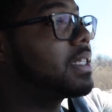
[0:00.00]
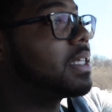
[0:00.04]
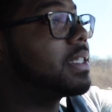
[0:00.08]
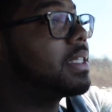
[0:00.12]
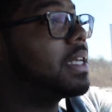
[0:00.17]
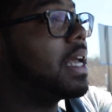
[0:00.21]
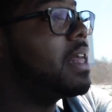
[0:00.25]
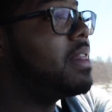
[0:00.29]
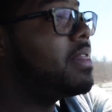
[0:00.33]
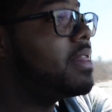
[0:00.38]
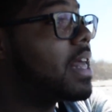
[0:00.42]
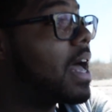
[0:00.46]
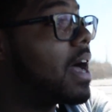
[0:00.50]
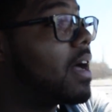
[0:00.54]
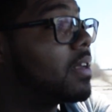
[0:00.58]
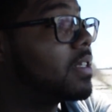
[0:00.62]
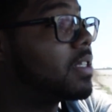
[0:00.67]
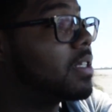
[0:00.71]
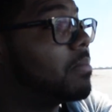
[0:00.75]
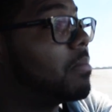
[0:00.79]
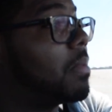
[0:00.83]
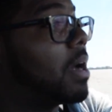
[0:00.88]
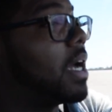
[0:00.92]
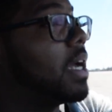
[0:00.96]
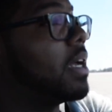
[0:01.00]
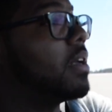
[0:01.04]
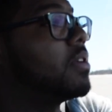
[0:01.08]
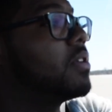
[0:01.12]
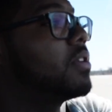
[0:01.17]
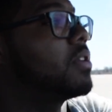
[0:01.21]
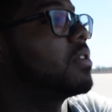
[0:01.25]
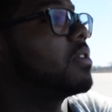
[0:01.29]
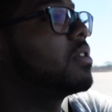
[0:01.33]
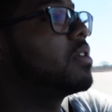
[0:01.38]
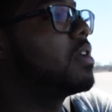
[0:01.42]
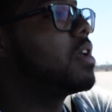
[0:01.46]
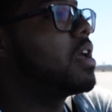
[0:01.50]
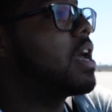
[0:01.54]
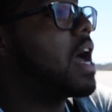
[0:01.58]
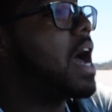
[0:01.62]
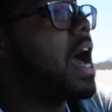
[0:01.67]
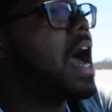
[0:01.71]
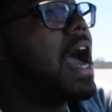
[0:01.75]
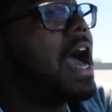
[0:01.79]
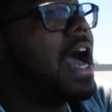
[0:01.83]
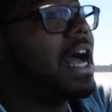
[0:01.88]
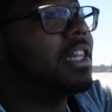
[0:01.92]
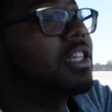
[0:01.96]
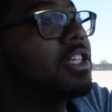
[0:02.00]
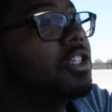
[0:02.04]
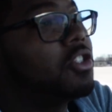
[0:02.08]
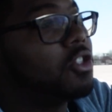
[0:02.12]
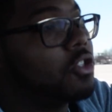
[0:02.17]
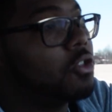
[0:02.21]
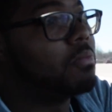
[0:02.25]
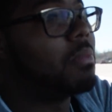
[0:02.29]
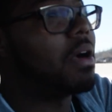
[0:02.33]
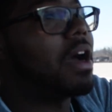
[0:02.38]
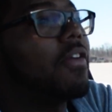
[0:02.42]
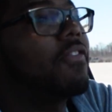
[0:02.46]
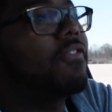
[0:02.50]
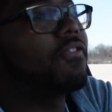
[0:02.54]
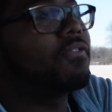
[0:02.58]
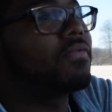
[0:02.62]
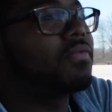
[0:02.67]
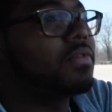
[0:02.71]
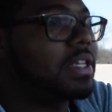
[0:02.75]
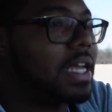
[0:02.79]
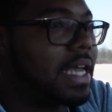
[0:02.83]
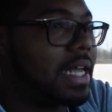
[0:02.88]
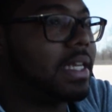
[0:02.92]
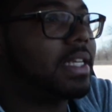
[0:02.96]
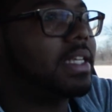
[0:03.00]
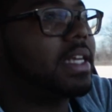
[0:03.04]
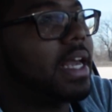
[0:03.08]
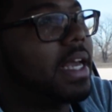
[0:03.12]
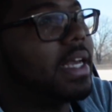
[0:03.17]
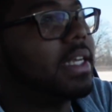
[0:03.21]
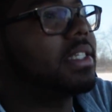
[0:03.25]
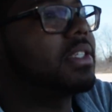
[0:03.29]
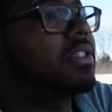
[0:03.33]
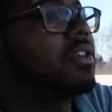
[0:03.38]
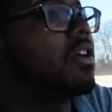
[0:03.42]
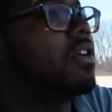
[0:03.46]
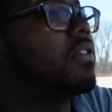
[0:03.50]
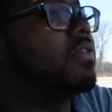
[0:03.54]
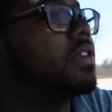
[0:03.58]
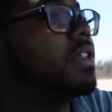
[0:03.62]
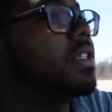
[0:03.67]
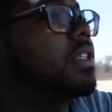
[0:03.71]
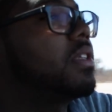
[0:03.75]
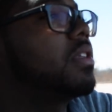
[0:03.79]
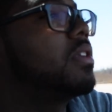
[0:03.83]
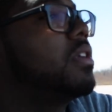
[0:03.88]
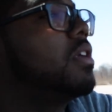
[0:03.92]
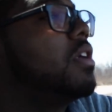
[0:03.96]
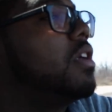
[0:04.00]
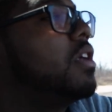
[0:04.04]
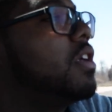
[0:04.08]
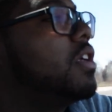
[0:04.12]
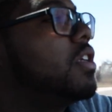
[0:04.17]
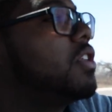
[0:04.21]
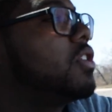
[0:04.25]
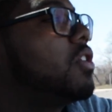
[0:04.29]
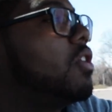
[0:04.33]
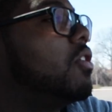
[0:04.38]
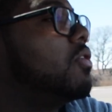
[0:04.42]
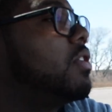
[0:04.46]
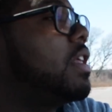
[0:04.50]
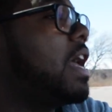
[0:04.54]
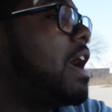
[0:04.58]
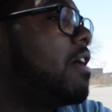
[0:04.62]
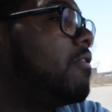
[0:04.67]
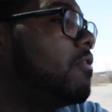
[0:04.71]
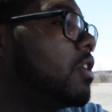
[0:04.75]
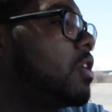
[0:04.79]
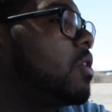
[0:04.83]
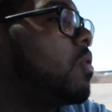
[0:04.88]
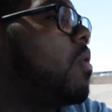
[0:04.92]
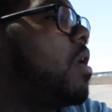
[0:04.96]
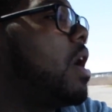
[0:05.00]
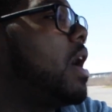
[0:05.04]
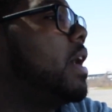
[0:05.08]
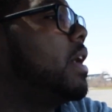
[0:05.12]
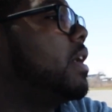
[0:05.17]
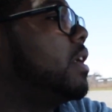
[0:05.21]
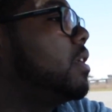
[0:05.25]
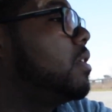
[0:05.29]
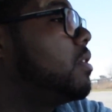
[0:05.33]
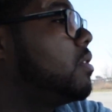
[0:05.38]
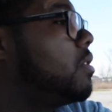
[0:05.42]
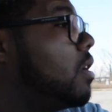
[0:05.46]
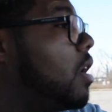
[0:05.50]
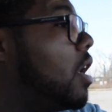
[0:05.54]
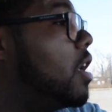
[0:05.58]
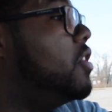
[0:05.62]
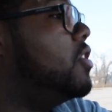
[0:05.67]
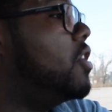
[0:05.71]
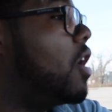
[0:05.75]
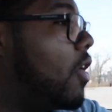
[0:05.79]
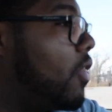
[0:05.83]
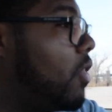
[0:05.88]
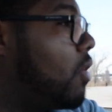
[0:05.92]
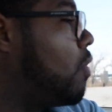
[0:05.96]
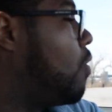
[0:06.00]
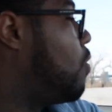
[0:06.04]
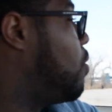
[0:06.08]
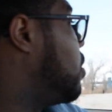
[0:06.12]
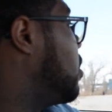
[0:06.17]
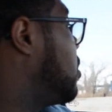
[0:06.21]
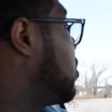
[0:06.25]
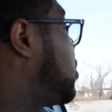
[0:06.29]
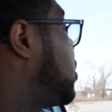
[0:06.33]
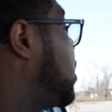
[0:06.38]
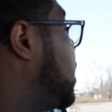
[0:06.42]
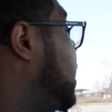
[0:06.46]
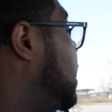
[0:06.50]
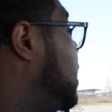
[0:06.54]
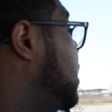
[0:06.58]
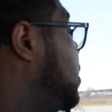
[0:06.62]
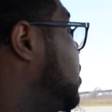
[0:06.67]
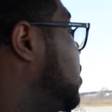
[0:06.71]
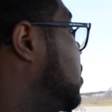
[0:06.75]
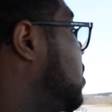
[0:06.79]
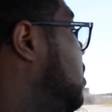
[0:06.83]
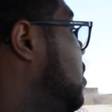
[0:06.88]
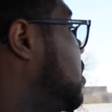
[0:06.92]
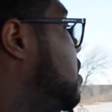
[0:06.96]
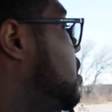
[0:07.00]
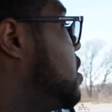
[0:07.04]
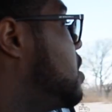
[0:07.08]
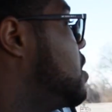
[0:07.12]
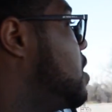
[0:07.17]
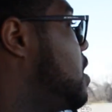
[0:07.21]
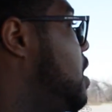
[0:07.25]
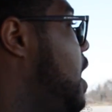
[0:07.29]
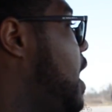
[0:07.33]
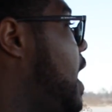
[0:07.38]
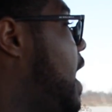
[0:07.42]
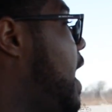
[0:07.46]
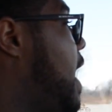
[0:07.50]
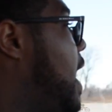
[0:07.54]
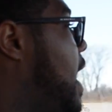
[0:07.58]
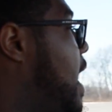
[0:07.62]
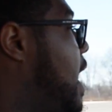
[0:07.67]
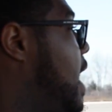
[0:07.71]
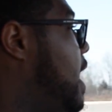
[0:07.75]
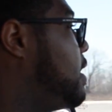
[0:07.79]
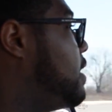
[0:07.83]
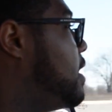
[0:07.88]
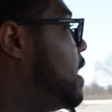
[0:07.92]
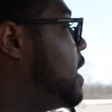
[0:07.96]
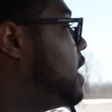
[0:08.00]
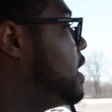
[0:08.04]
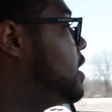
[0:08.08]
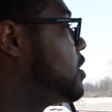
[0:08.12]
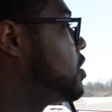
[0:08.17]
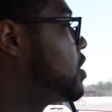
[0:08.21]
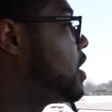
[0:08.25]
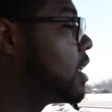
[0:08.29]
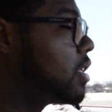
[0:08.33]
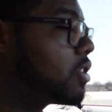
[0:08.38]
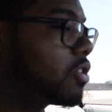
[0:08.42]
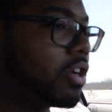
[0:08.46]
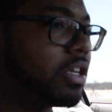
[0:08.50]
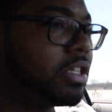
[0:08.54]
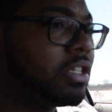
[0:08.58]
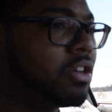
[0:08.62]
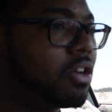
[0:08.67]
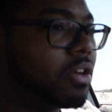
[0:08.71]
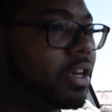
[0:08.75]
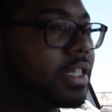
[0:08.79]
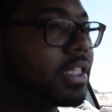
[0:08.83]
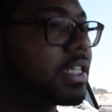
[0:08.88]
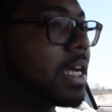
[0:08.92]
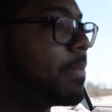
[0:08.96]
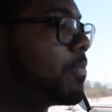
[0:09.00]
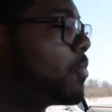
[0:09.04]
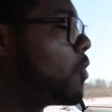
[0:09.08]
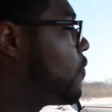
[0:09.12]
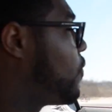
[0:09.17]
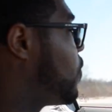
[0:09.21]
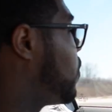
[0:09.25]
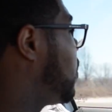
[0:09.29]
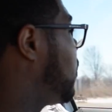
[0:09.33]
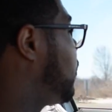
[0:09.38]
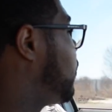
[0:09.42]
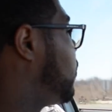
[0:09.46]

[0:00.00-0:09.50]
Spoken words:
to 10,000 miles, I had to do my 10K service. So that required another oil change, and they checked the, you know, they topped off all the